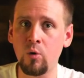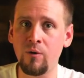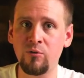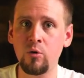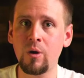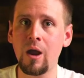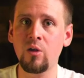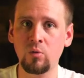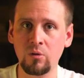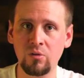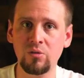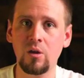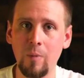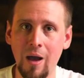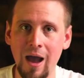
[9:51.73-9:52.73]
If you guys want to
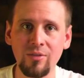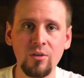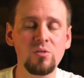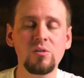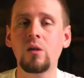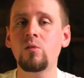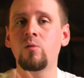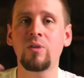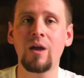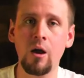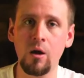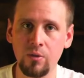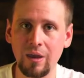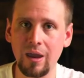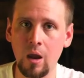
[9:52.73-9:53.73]
see behind the scenes with
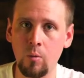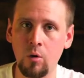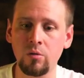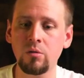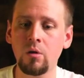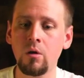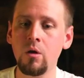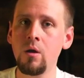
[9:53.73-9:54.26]
all the cameras,